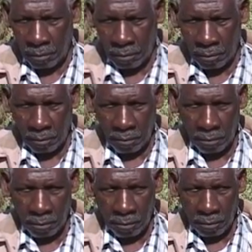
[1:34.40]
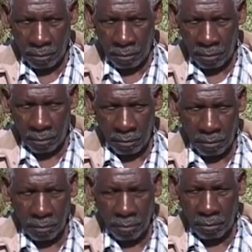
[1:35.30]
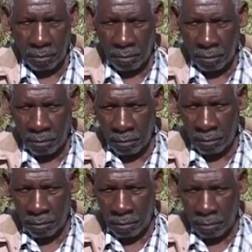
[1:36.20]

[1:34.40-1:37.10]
The person shown says nothing.